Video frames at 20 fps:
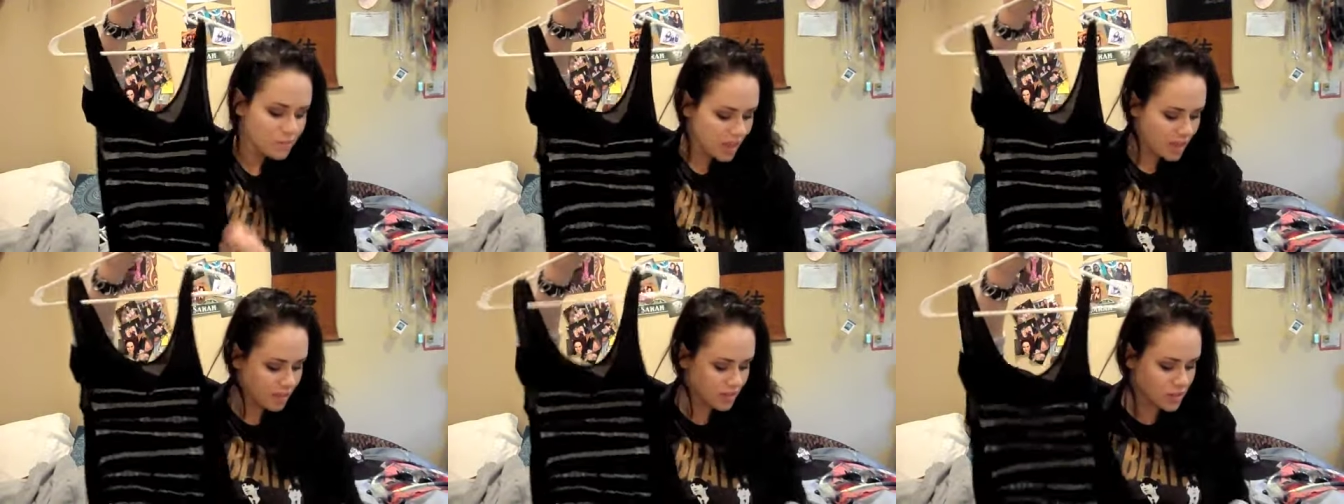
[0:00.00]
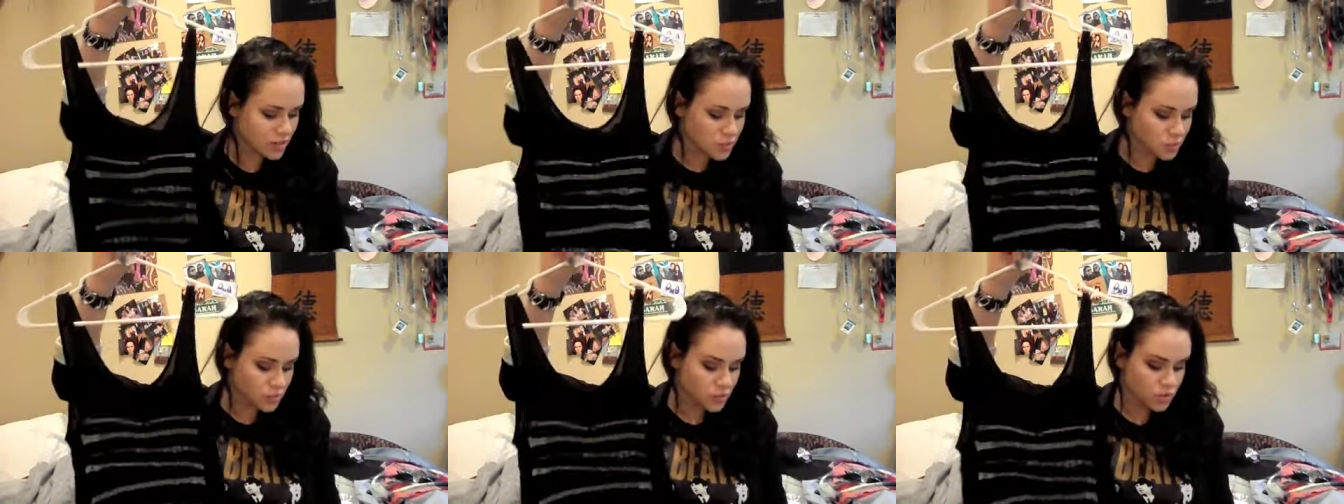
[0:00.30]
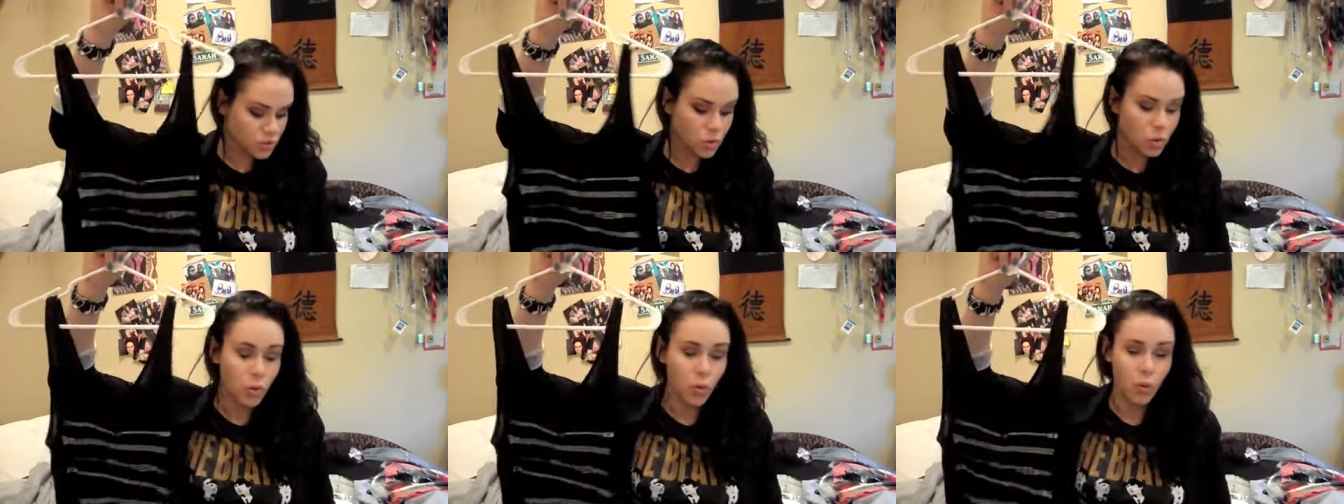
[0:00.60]
This was
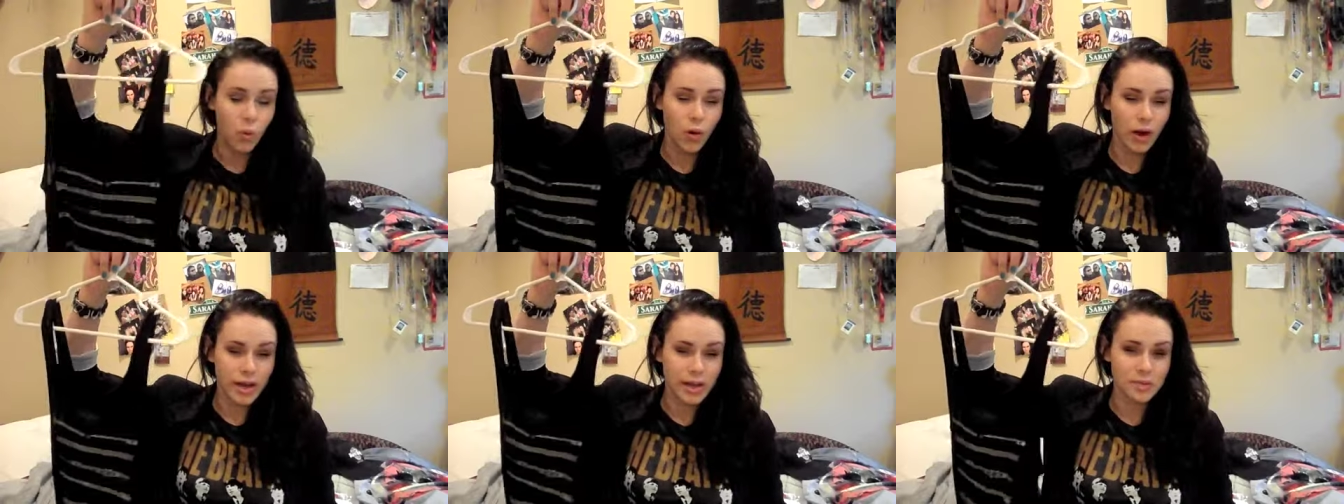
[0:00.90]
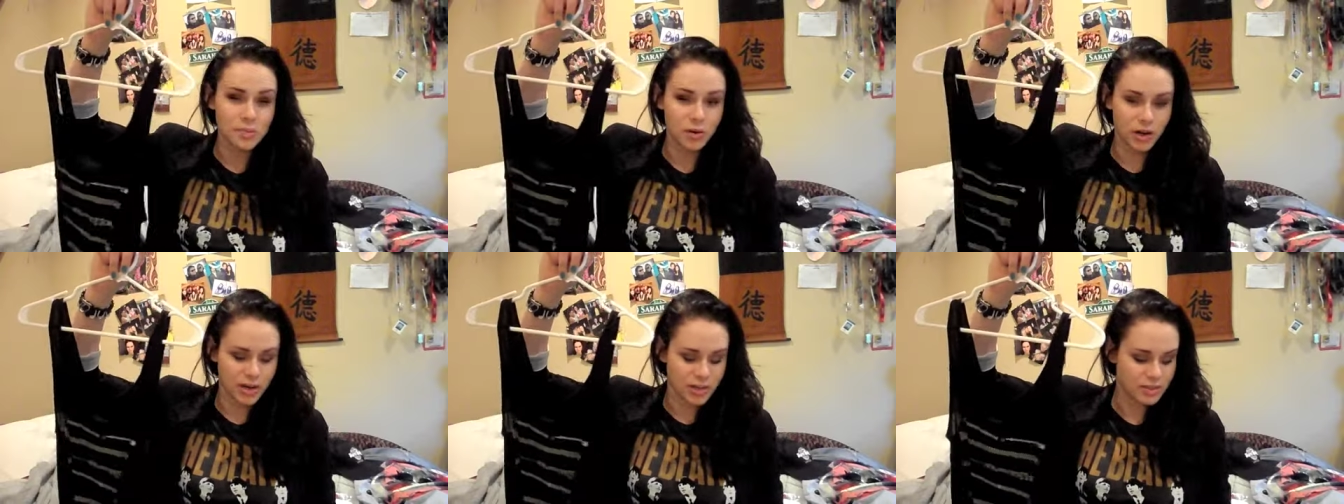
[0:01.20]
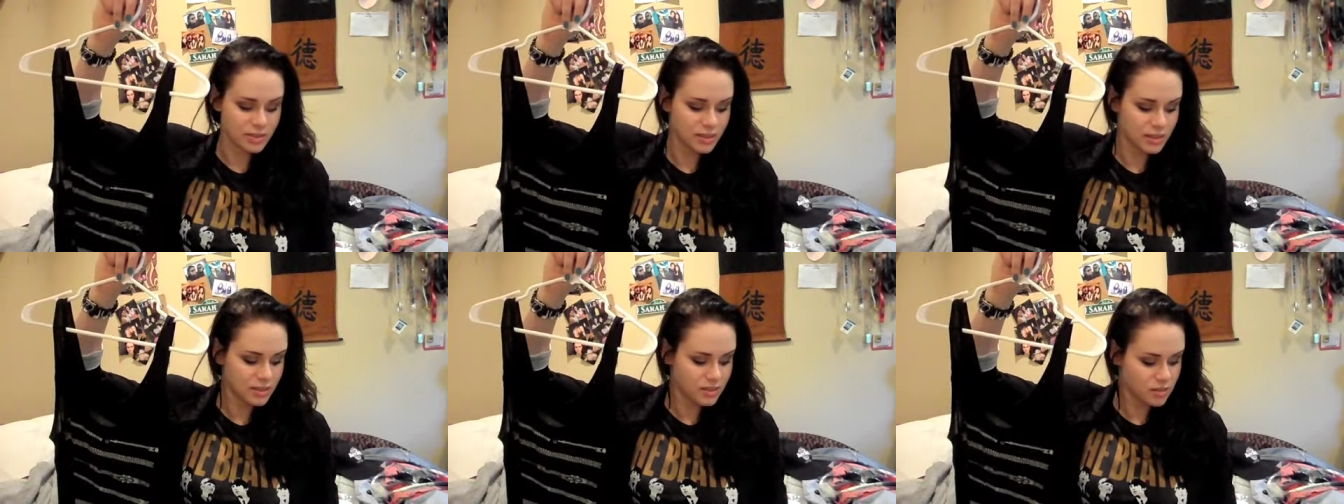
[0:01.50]
quite
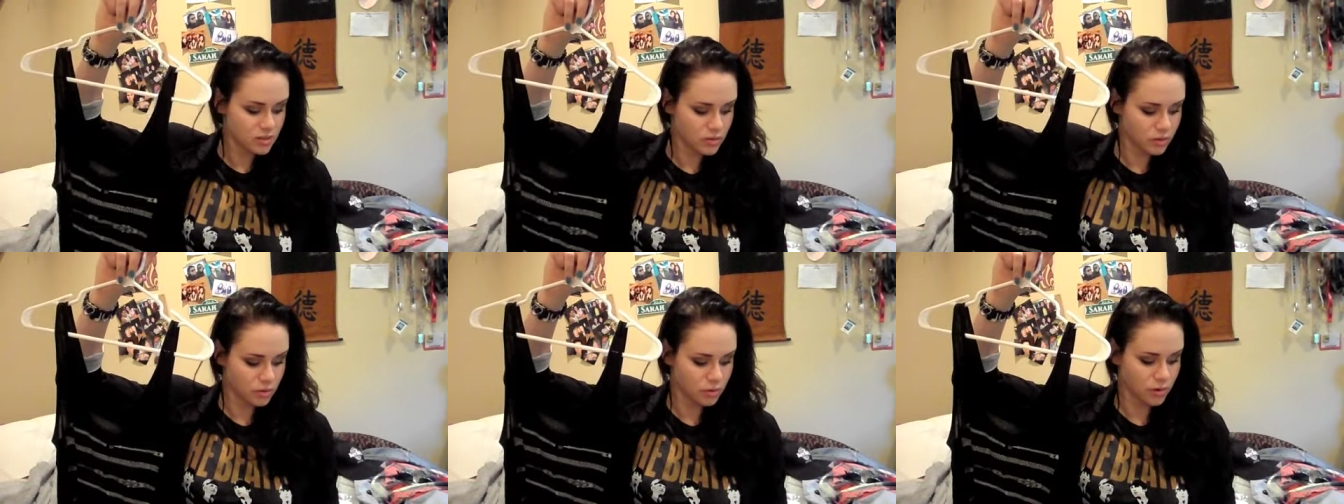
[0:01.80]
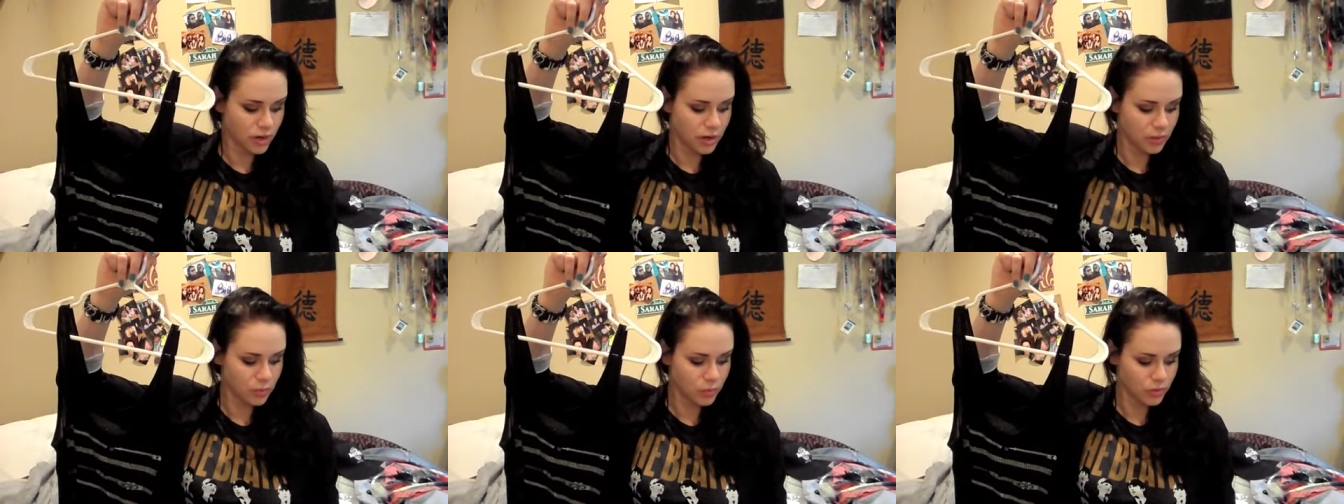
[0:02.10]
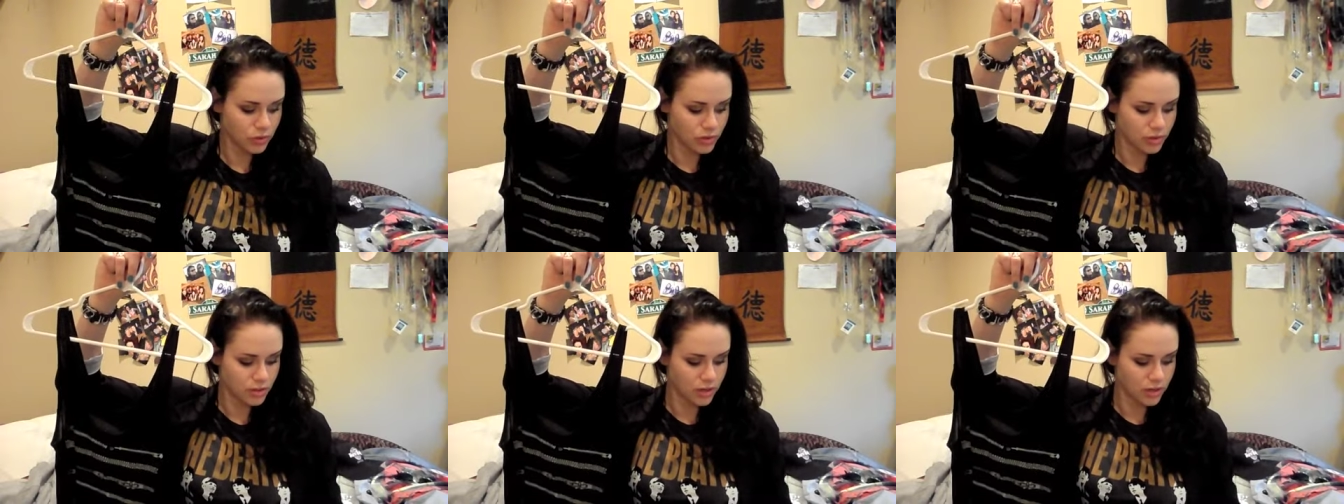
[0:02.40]
pricey, so I would